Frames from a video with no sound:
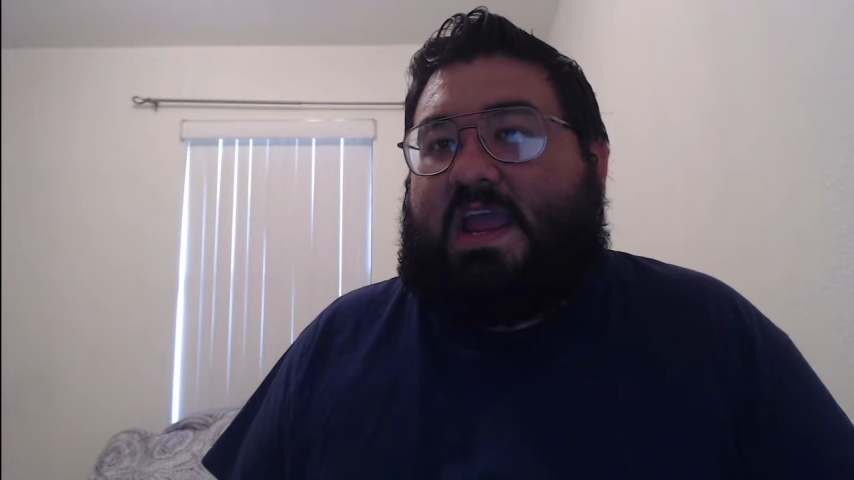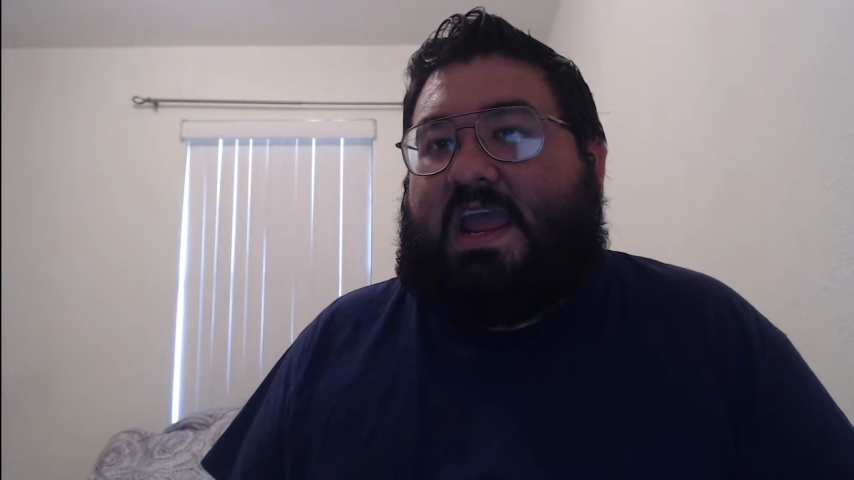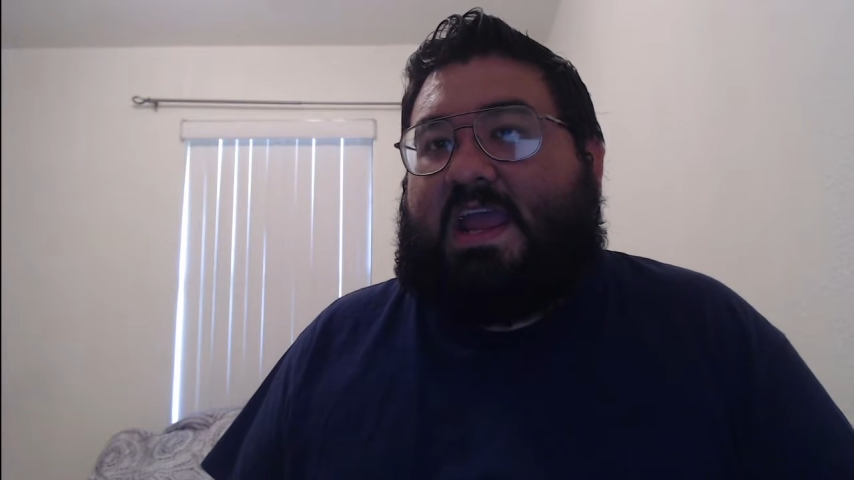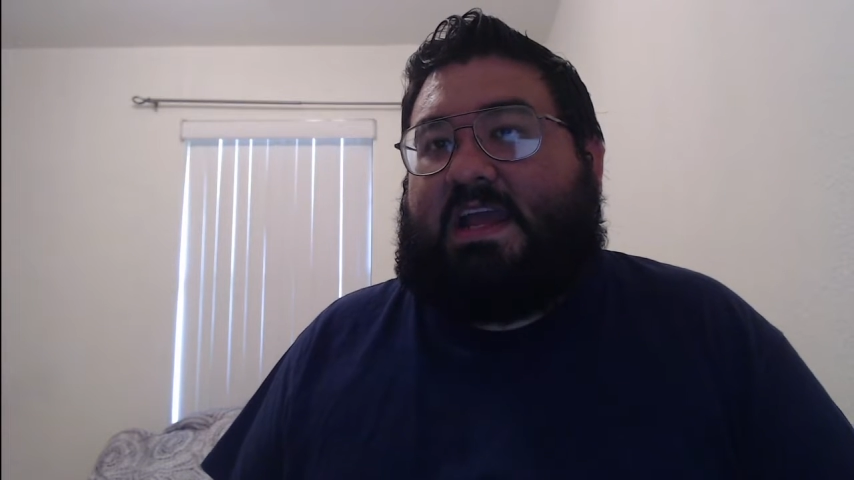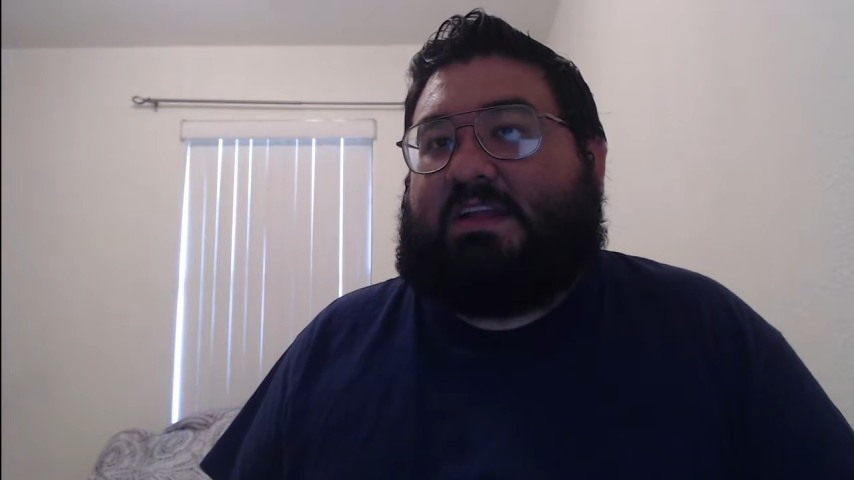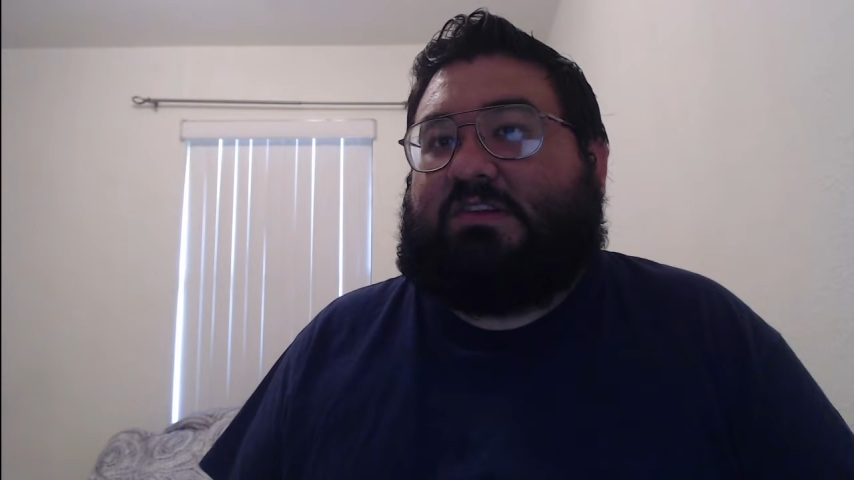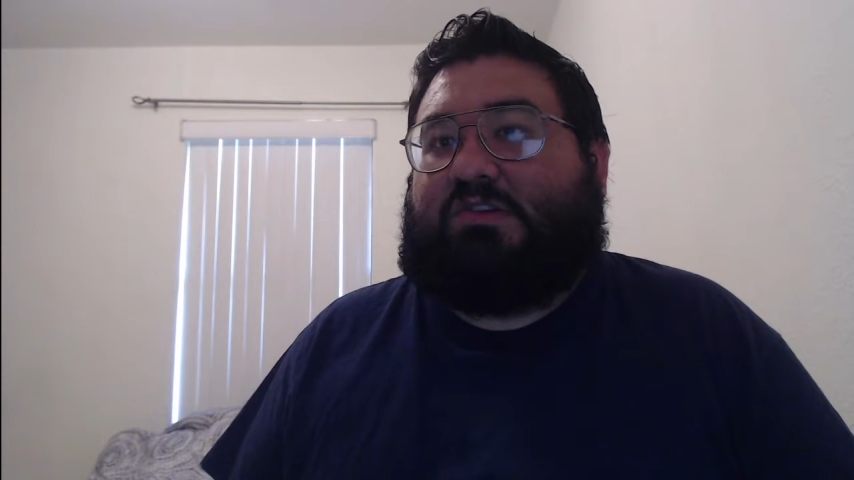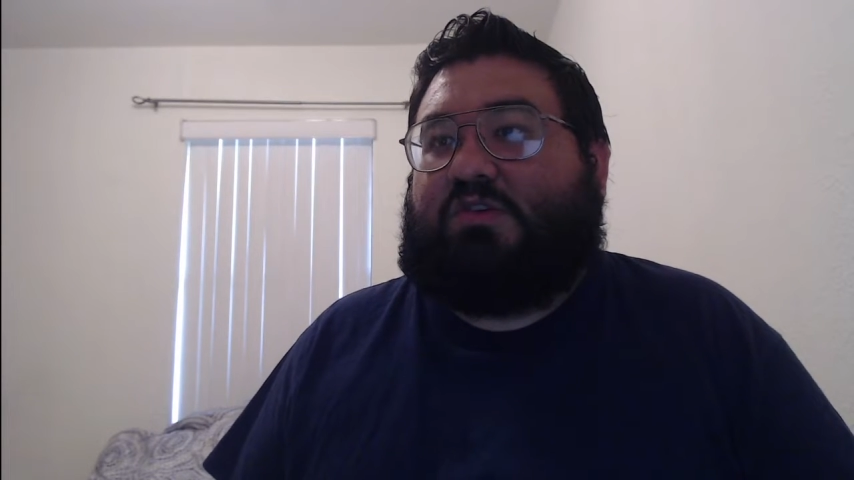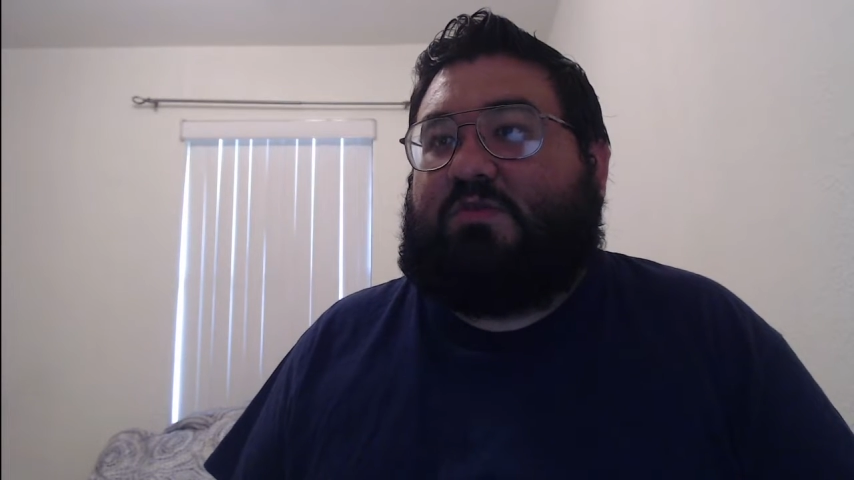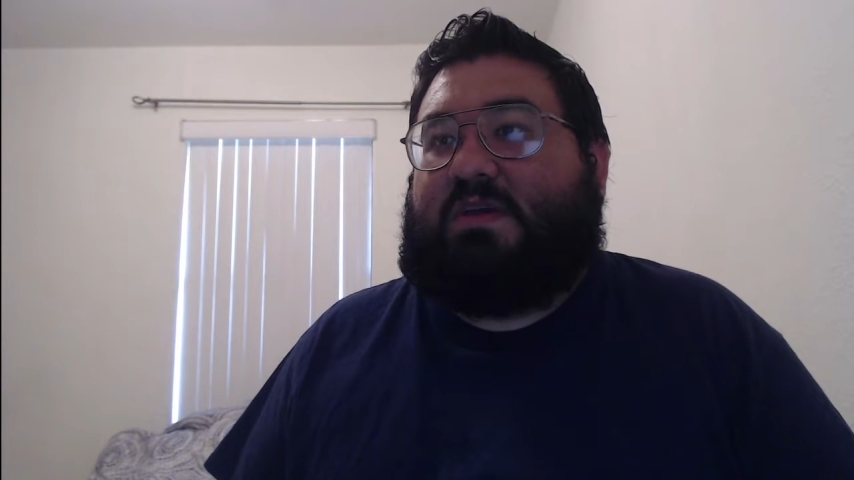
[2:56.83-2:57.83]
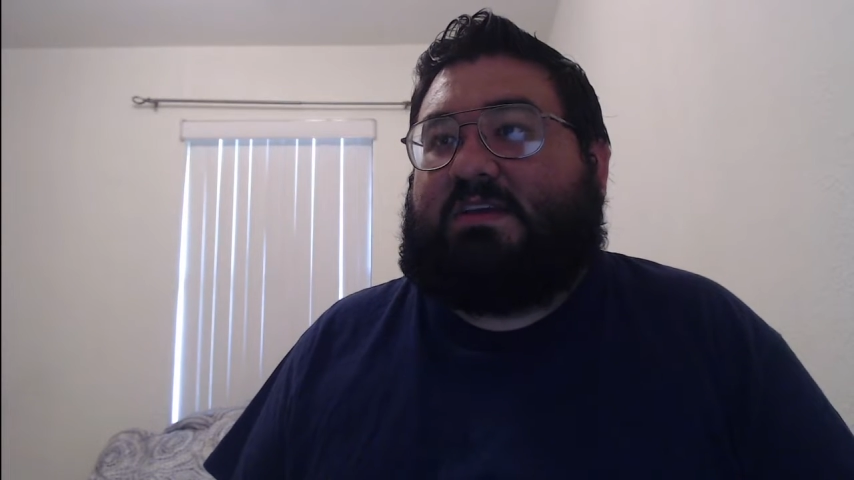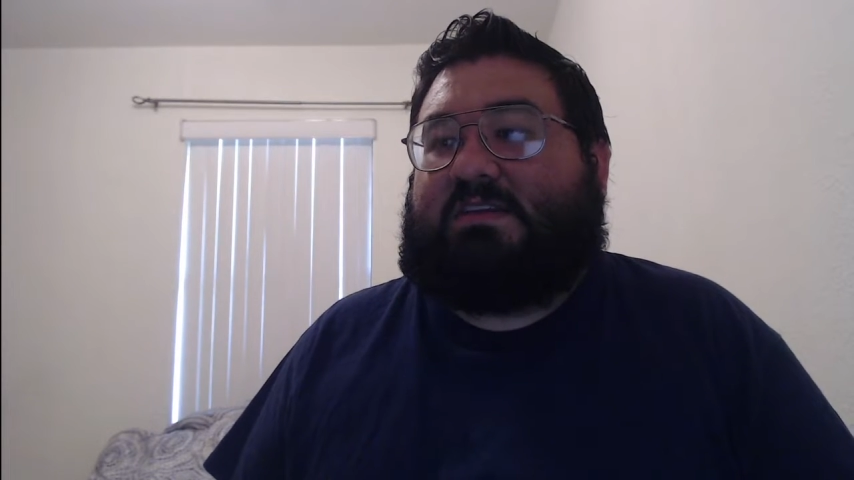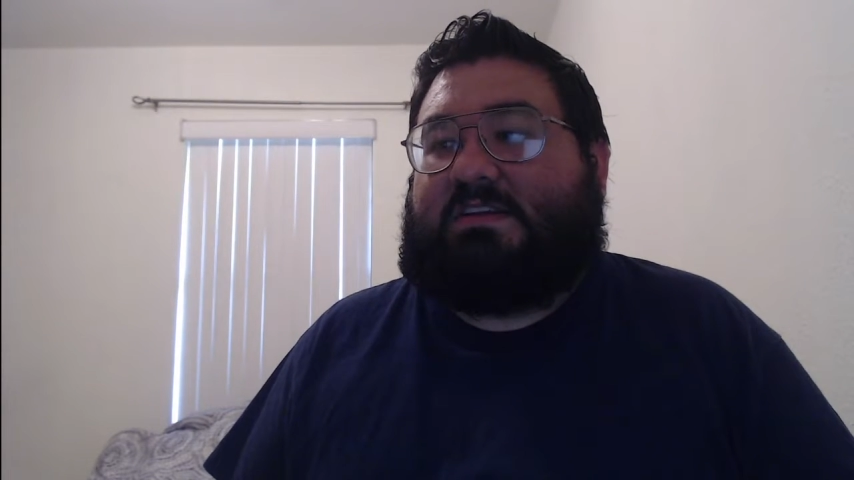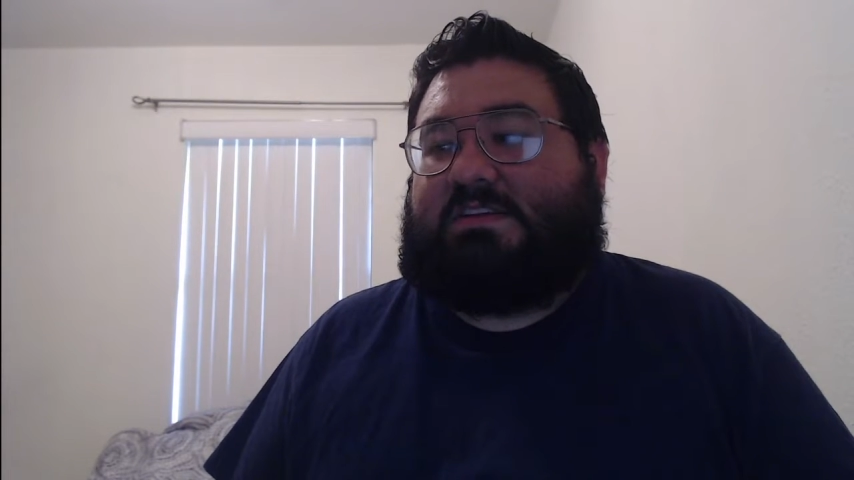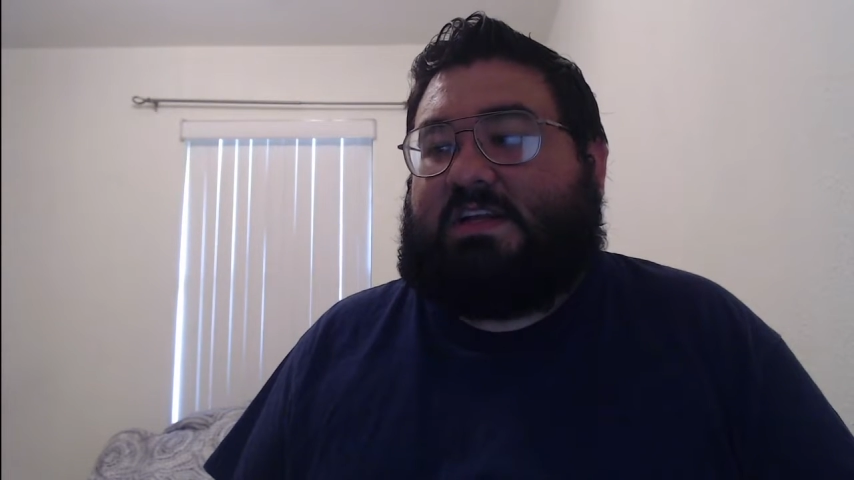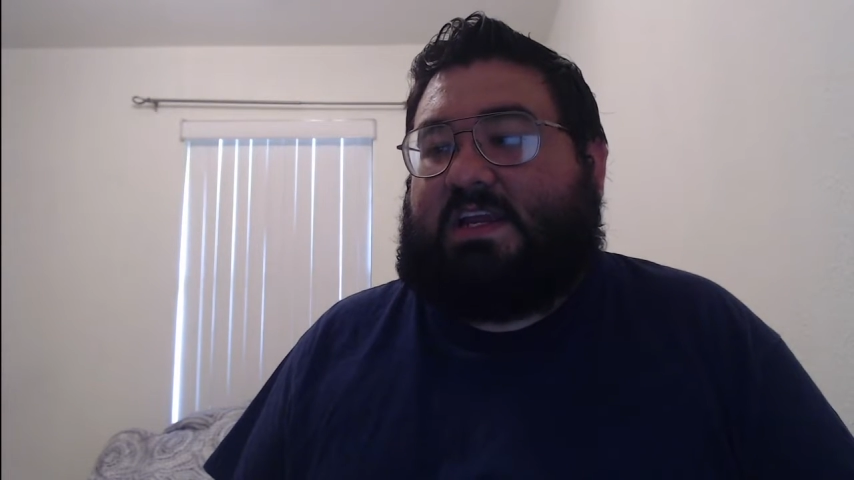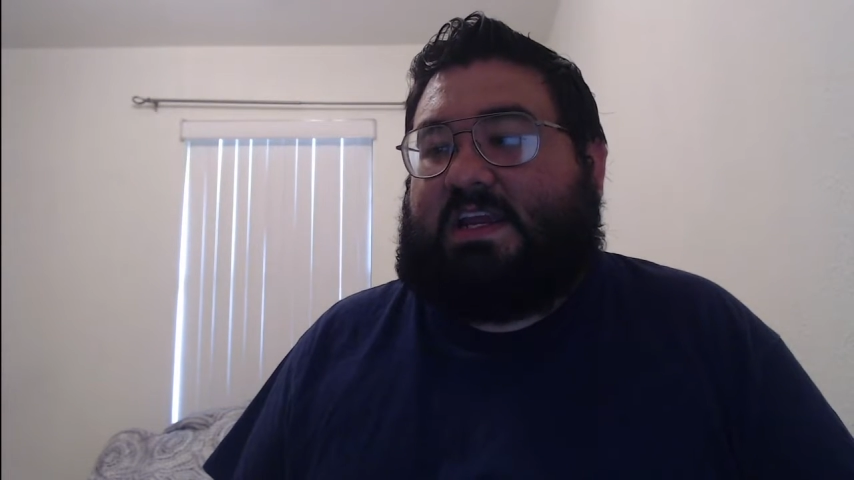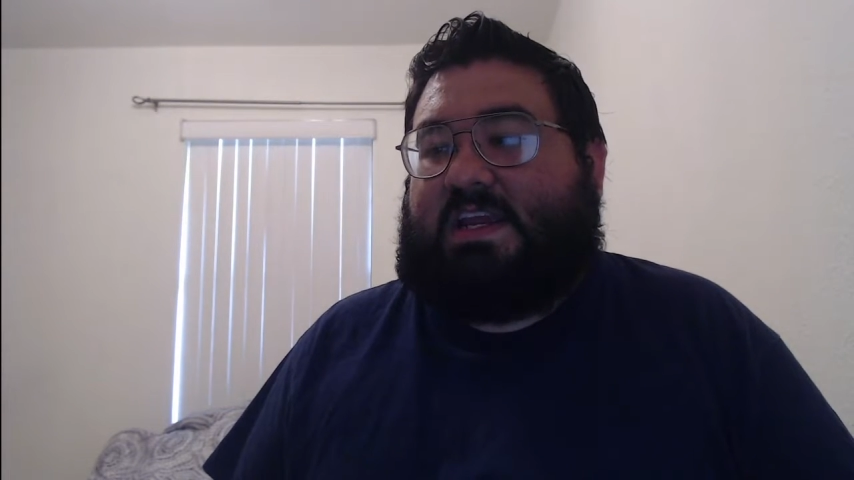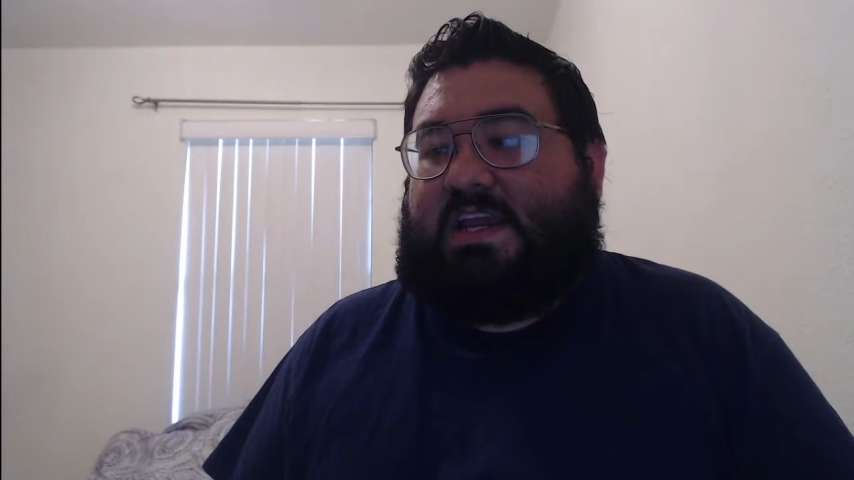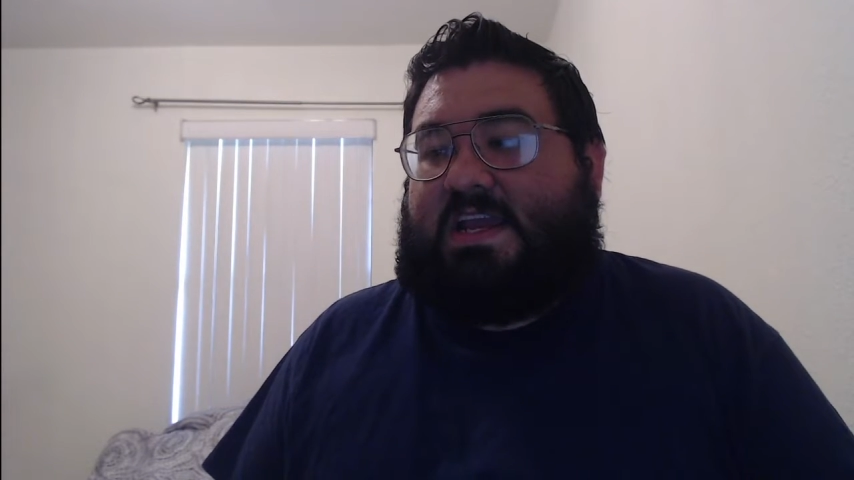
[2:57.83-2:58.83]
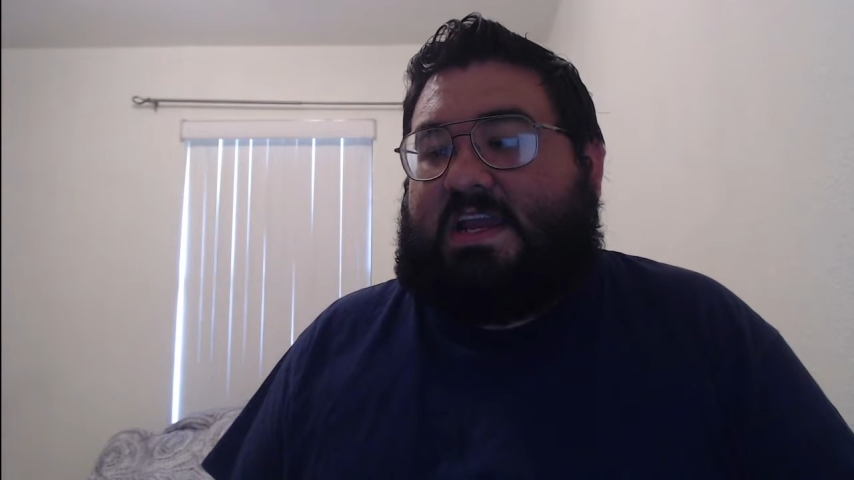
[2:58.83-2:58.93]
And Zumi essentially,